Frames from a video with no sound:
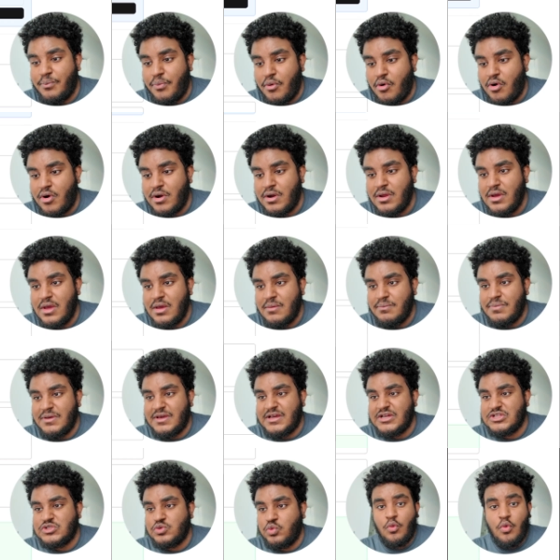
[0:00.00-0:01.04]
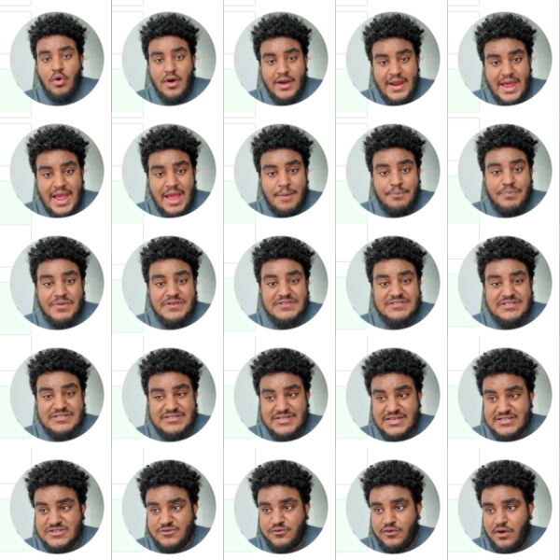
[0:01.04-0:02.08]
important because what happens
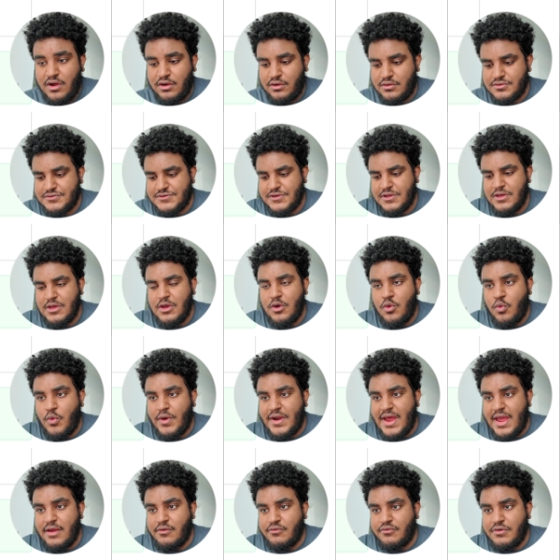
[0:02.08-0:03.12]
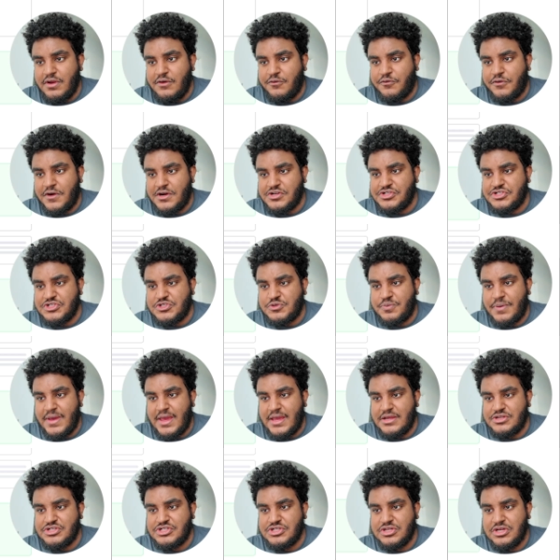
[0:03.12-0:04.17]
is as follows. When I refresh this
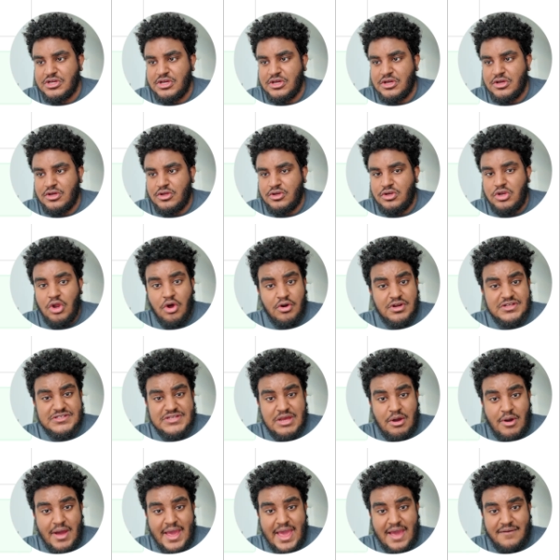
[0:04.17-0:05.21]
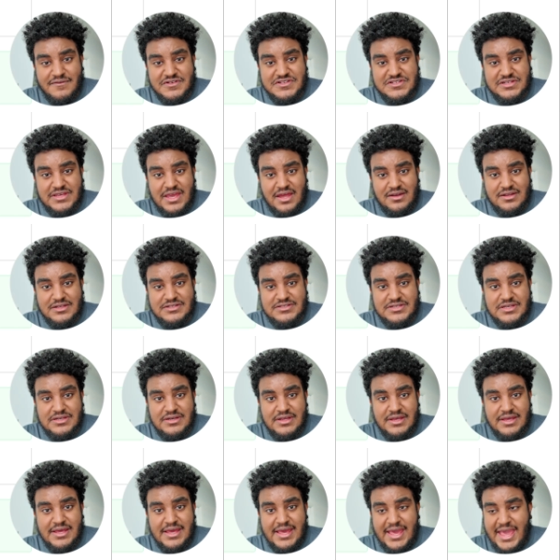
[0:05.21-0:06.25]
page, notice how I have a
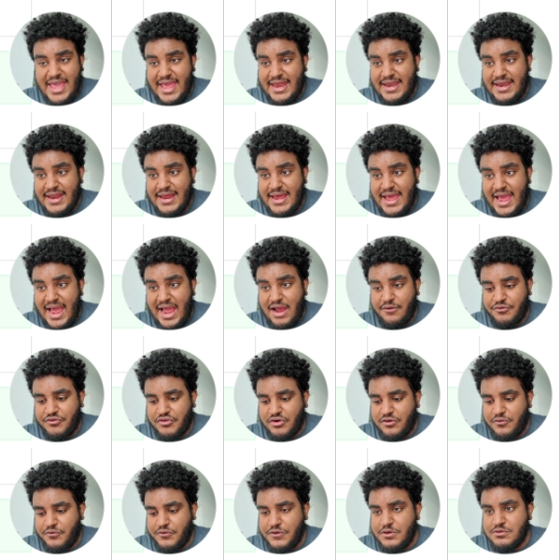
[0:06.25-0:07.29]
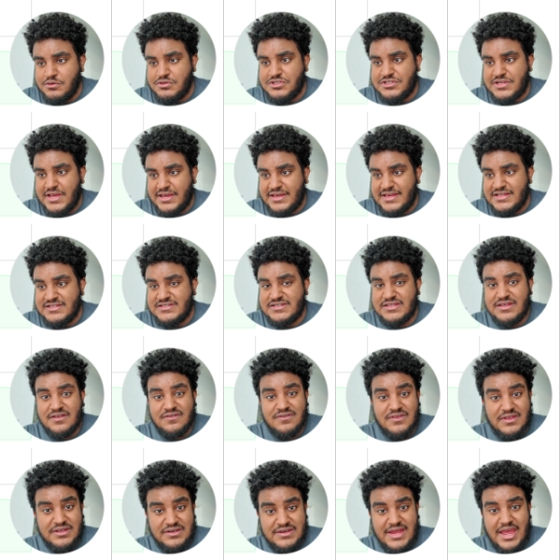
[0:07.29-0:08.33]
skeleton, and after a few seconds,
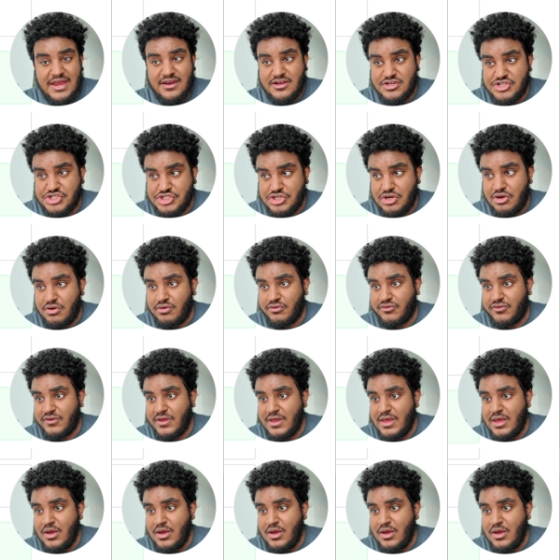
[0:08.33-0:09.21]
the data shows.